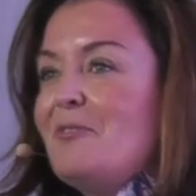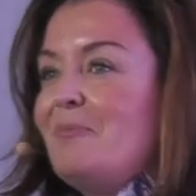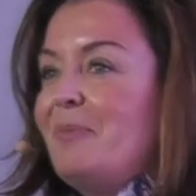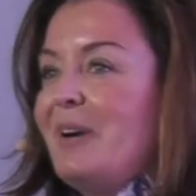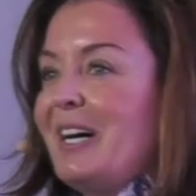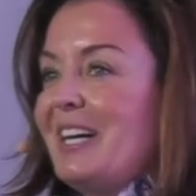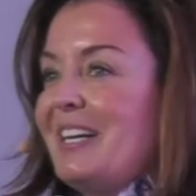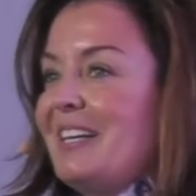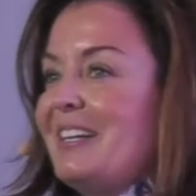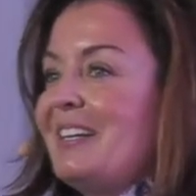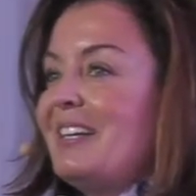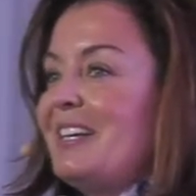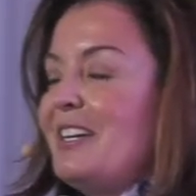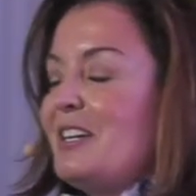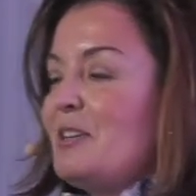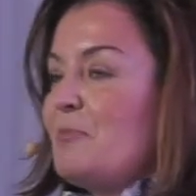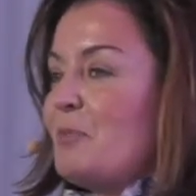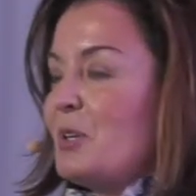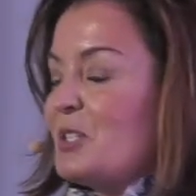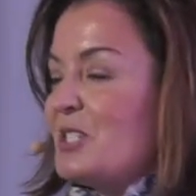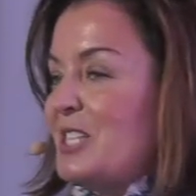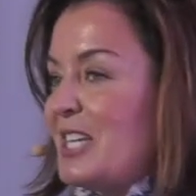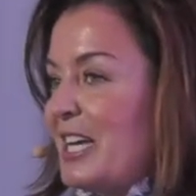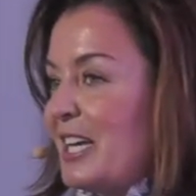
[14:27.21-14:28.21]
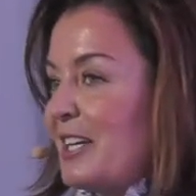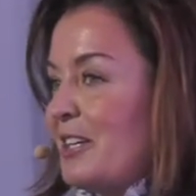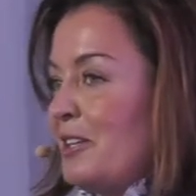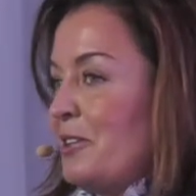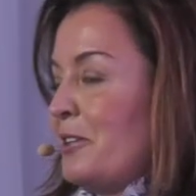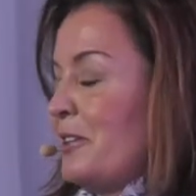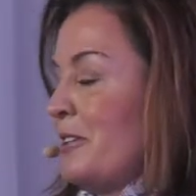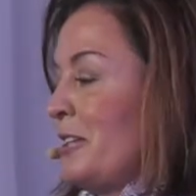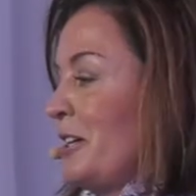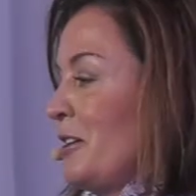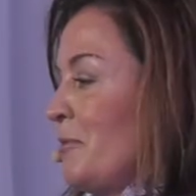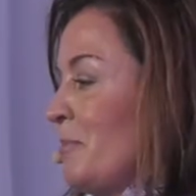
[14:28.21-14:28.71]
But
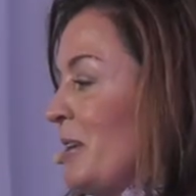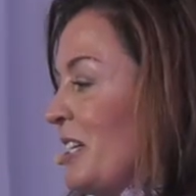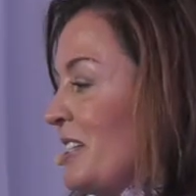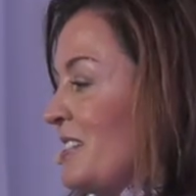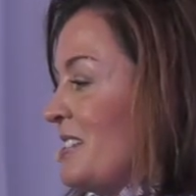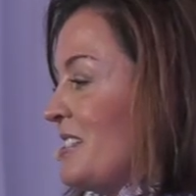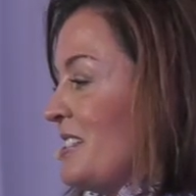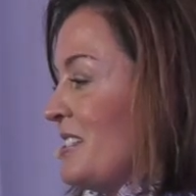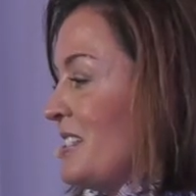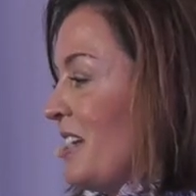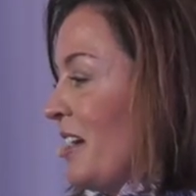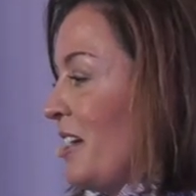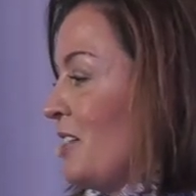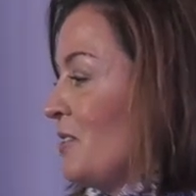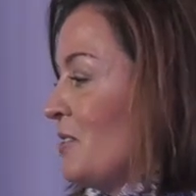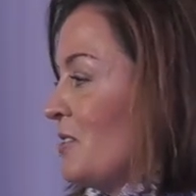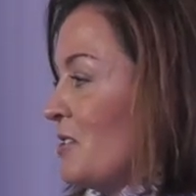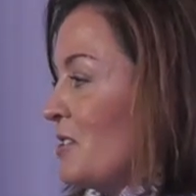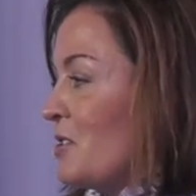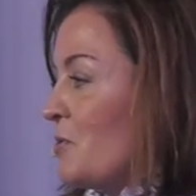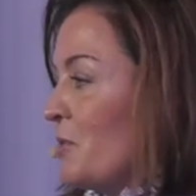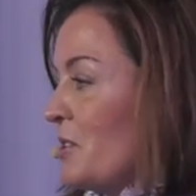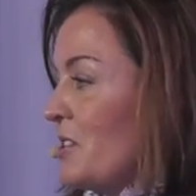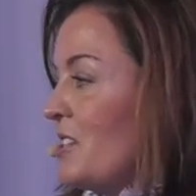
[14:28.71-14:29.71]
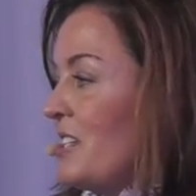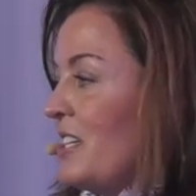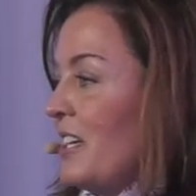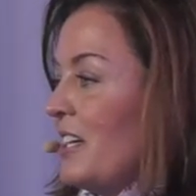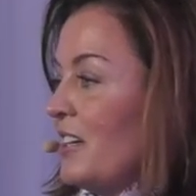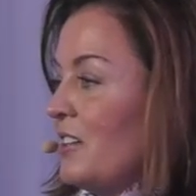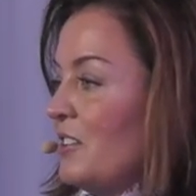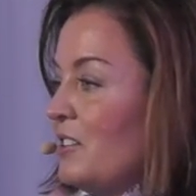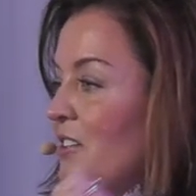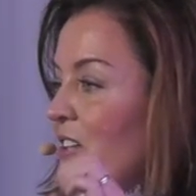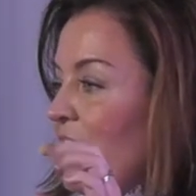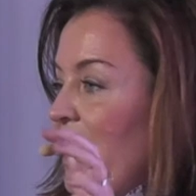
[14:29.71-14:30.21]
particularly amongst designers, we're
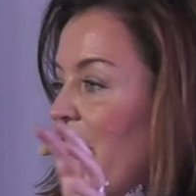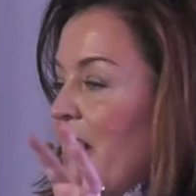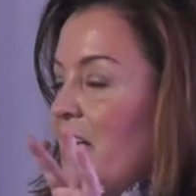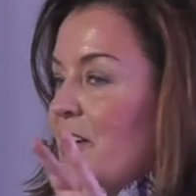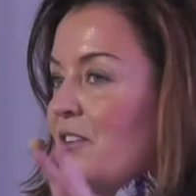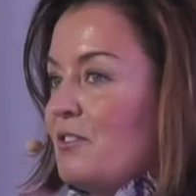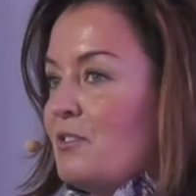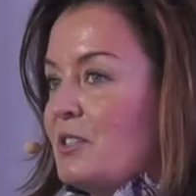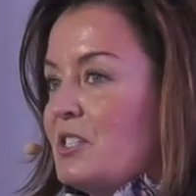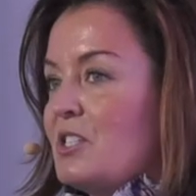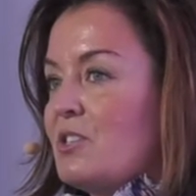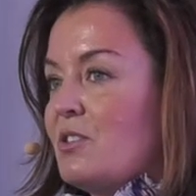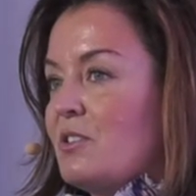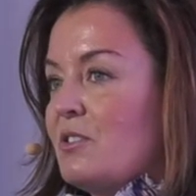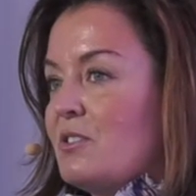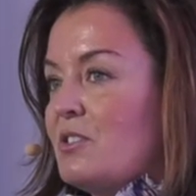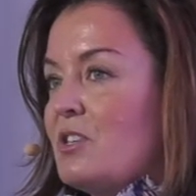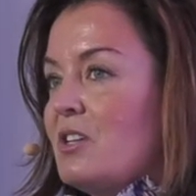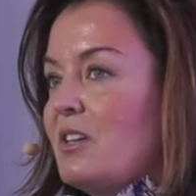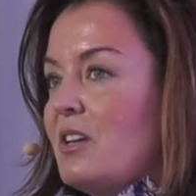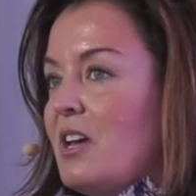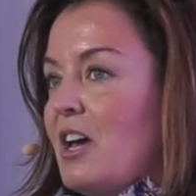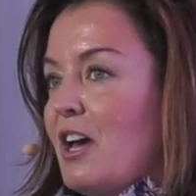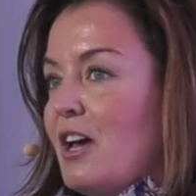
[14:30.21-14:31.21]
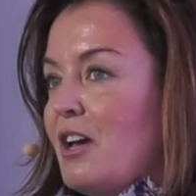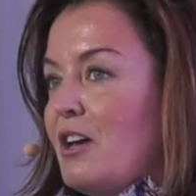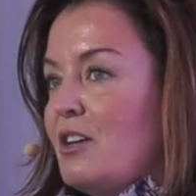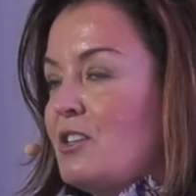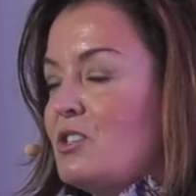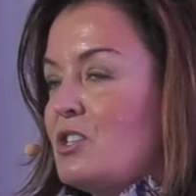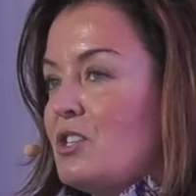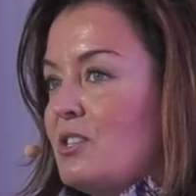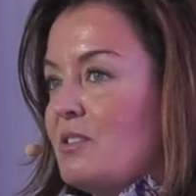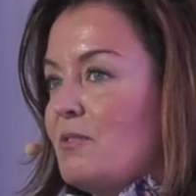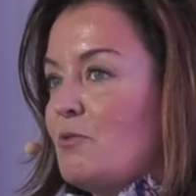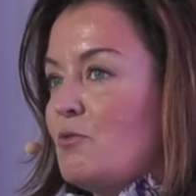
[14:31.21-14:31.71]
seeing a lot of return uh,
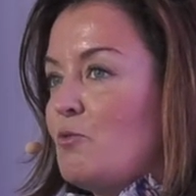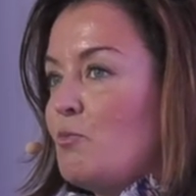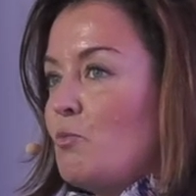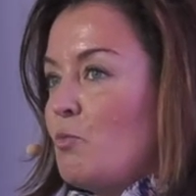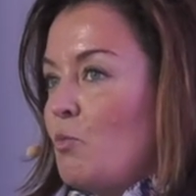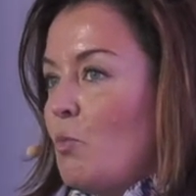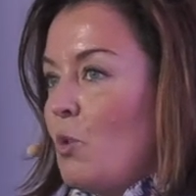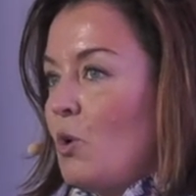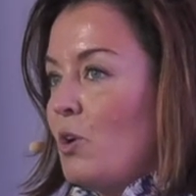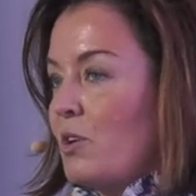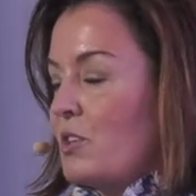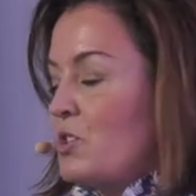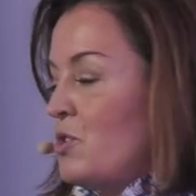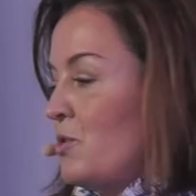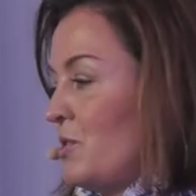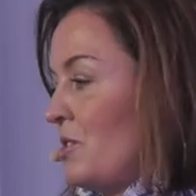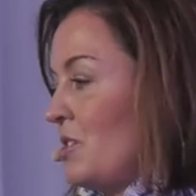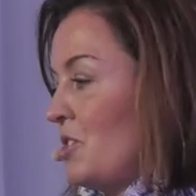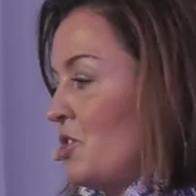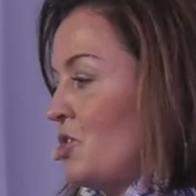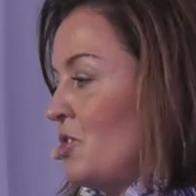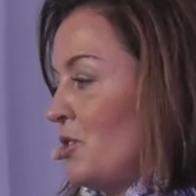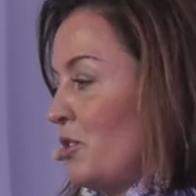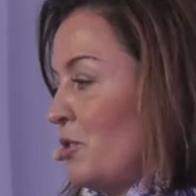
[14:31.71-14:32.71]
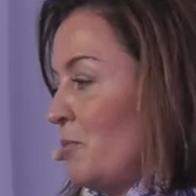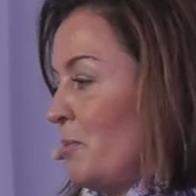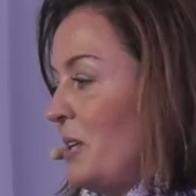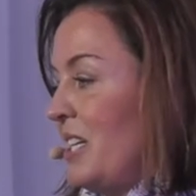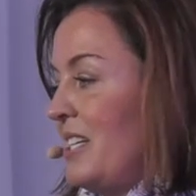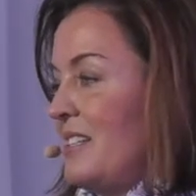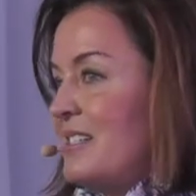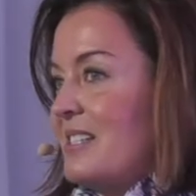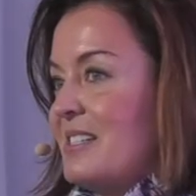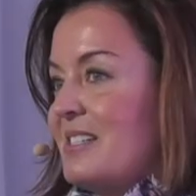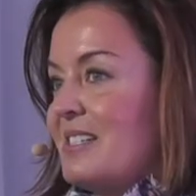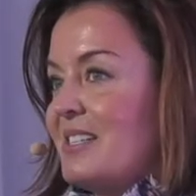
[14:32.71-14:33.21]
to, more traditional
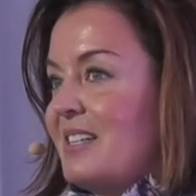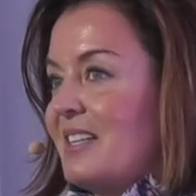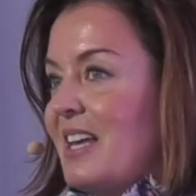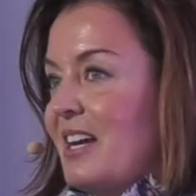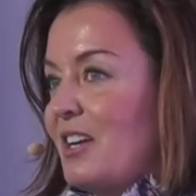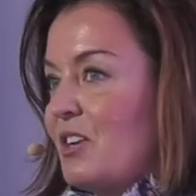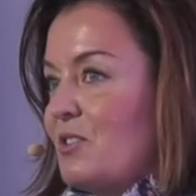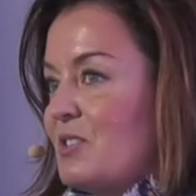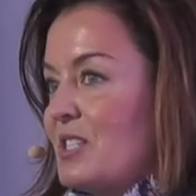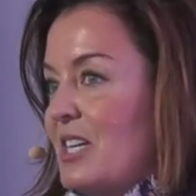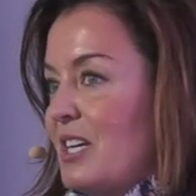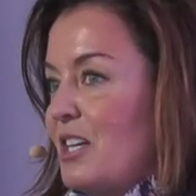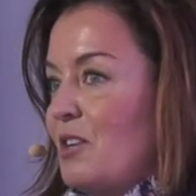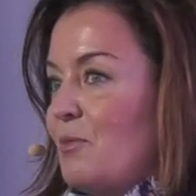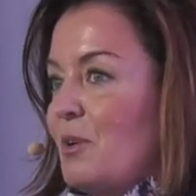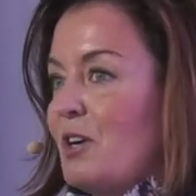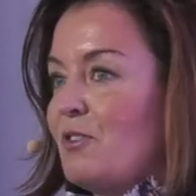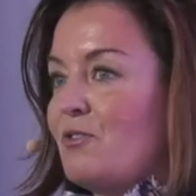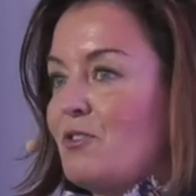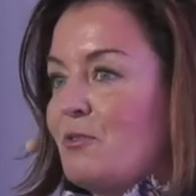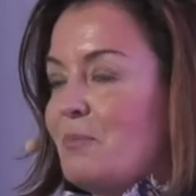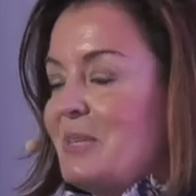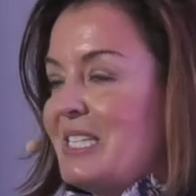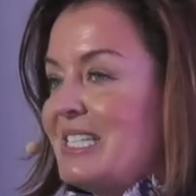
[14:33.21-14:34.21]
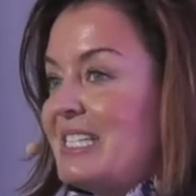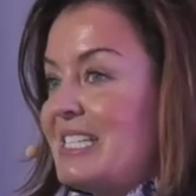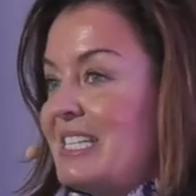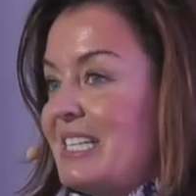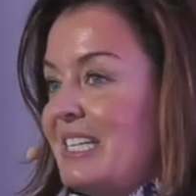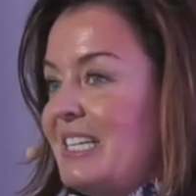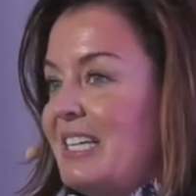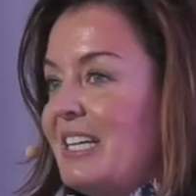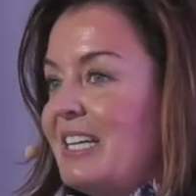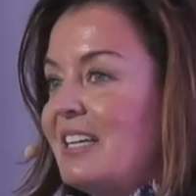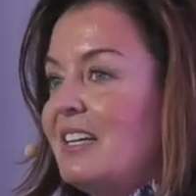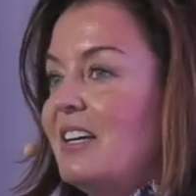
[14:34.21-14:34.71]
pieces, and that goes anywhere from in
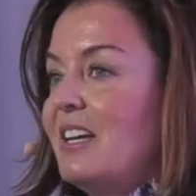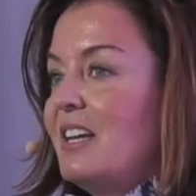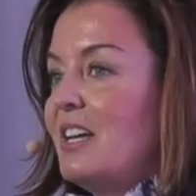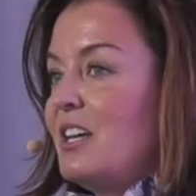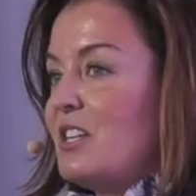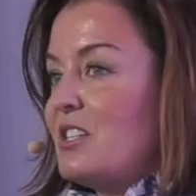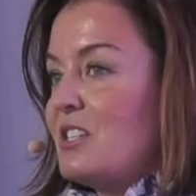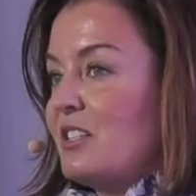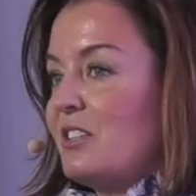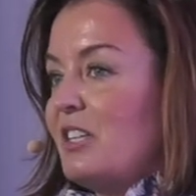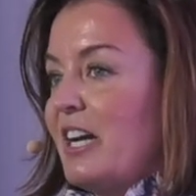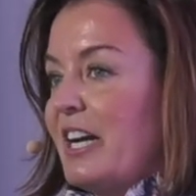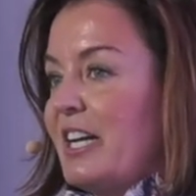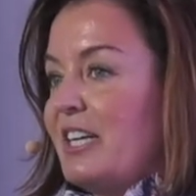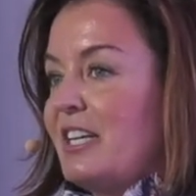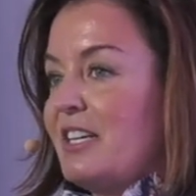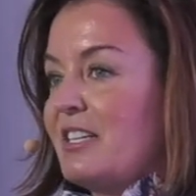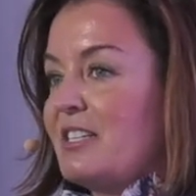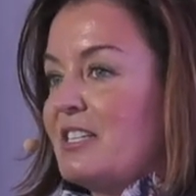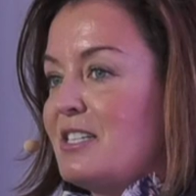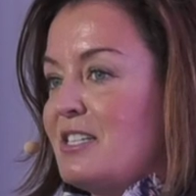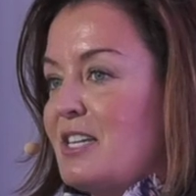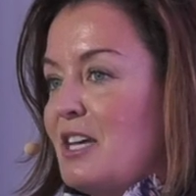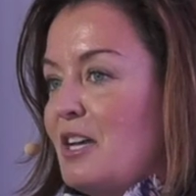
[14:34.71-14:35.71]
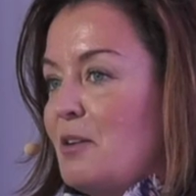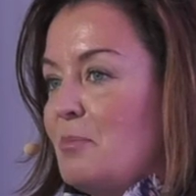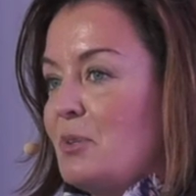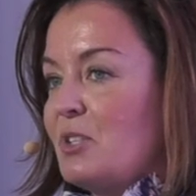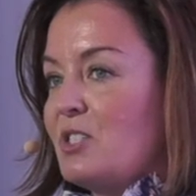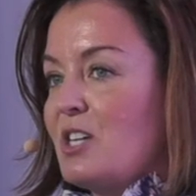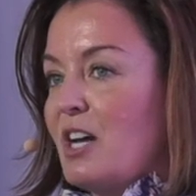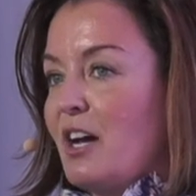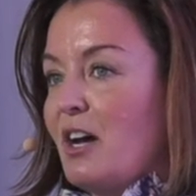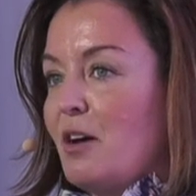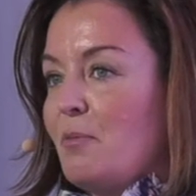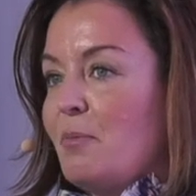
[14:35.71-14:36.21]
seating to lighting to
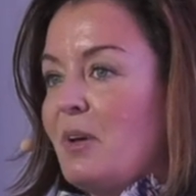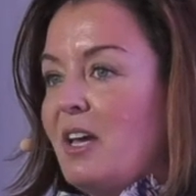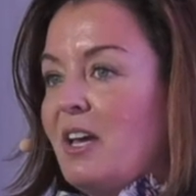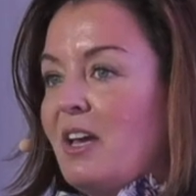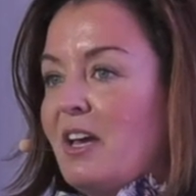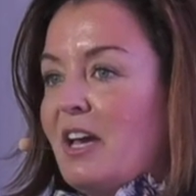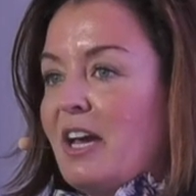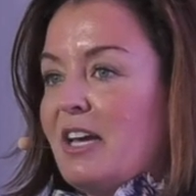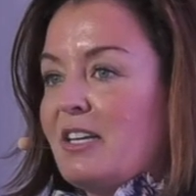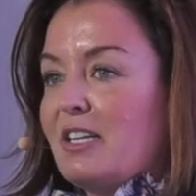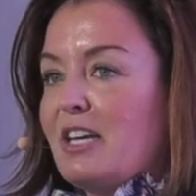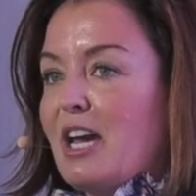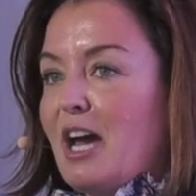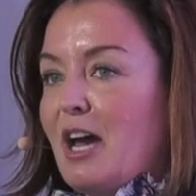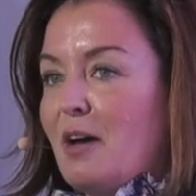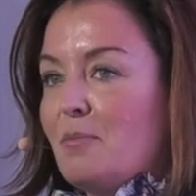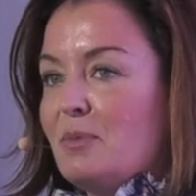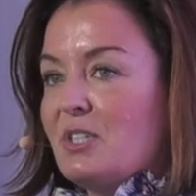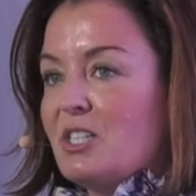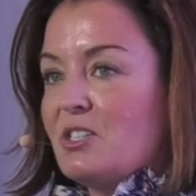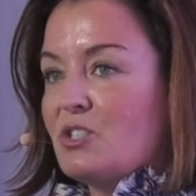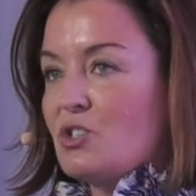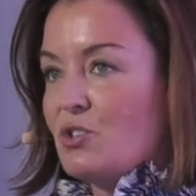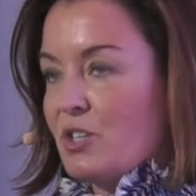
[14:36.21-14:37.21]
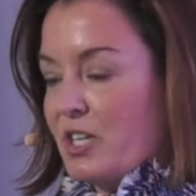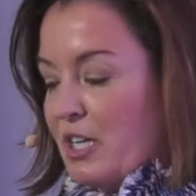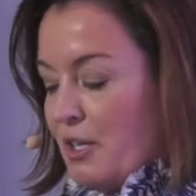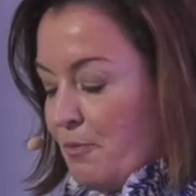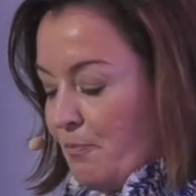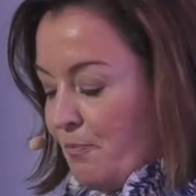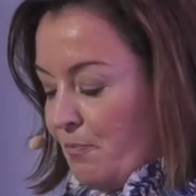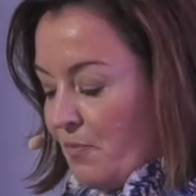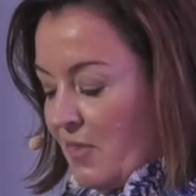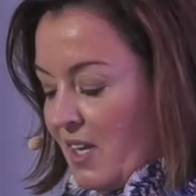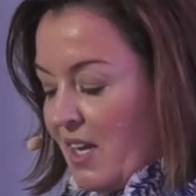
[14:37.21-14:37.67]
tabletop and cabinetry.